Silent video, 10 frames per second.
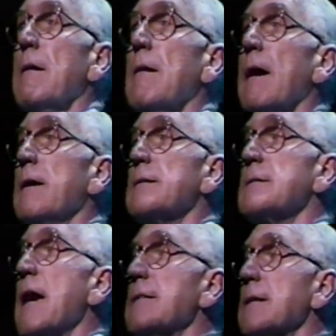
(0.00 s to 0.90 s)
I
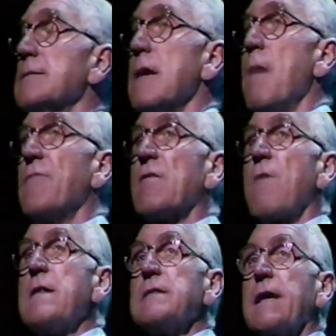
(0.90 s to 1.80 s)
understand that some of you
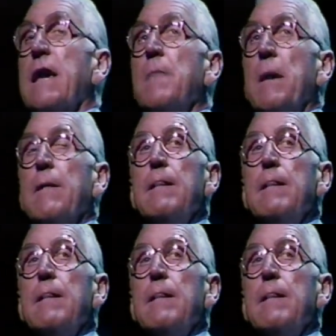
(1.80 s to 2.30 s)
threatened to kill me.